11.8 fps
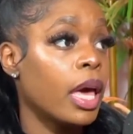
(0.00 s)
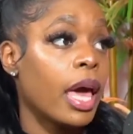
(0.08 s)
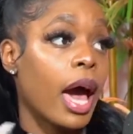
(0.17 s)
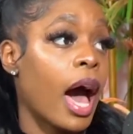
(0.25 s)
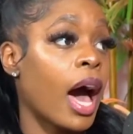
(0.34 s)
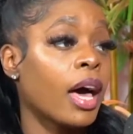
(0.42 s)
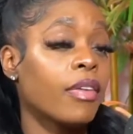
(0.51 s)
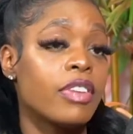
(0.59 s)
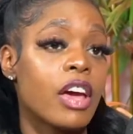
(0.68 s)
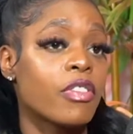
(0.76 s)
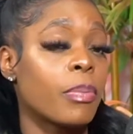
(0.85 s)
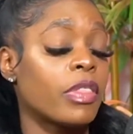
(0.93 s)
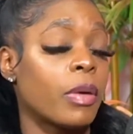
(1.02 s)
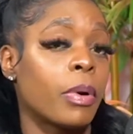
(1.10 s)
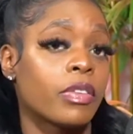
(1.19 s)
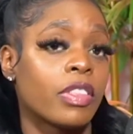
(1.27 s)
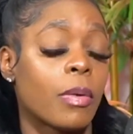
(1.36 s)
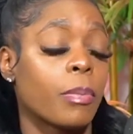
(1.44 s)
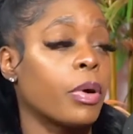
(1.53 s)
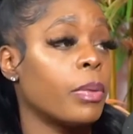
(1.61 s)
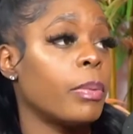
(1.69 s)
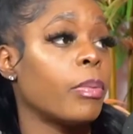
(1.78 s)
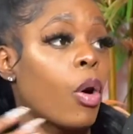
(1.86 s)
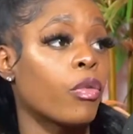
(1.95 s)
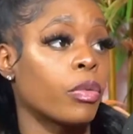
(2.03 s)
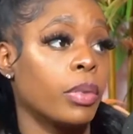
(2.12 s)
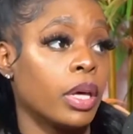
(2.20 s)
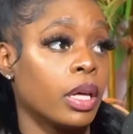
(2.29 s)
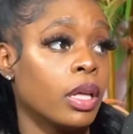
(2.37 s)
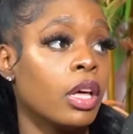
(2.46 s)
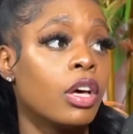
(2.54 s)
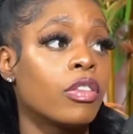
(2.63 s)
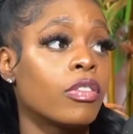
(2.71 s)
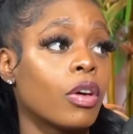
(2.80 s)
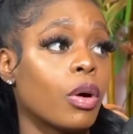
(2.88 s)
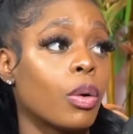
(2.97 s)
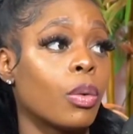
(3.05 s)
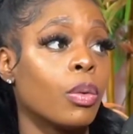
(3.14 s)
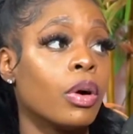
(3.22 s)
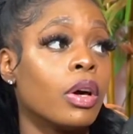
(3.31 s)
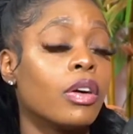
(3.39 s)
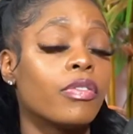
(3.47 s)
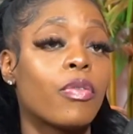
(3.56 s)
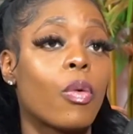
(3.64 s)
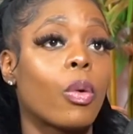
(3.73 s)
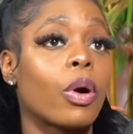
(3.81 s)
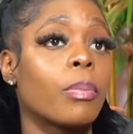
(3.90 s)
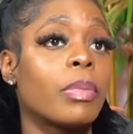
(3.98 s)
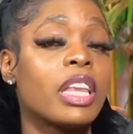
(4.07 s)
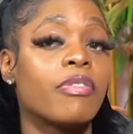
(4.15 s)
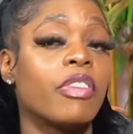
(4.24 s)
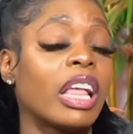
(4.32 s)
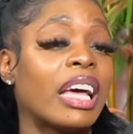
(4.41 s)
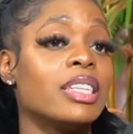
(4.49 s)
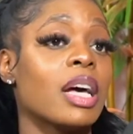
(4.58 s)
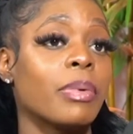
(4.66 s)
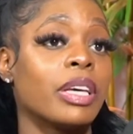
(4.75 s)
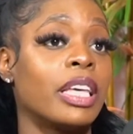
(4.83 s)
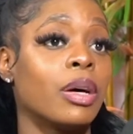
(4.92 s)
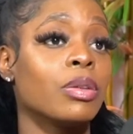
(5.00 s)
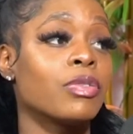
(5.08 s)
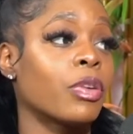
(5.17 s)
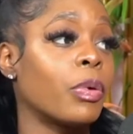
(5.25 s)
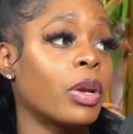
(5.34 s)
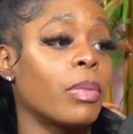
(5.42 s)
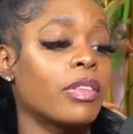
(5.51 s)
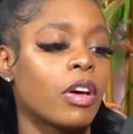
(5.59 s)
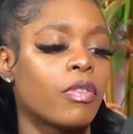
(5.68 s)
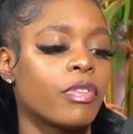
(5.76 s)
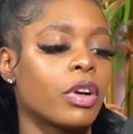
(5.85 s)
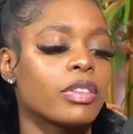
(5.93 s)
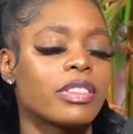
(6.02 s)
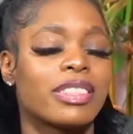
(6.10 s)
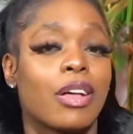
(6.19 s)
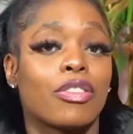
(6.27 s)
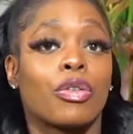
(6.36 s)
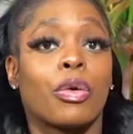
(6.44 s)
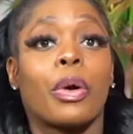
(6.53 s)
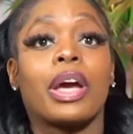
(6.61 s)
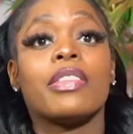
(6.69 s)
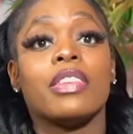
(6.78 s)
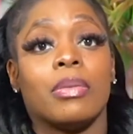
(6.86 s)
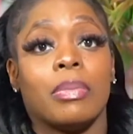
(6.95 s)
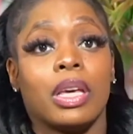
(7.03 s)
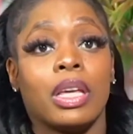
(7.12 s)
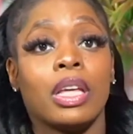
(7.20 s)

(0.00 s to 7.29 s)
I've never been the person that put people over me. So for me to feel any type of guilt for putting myself first sounds crazy to me.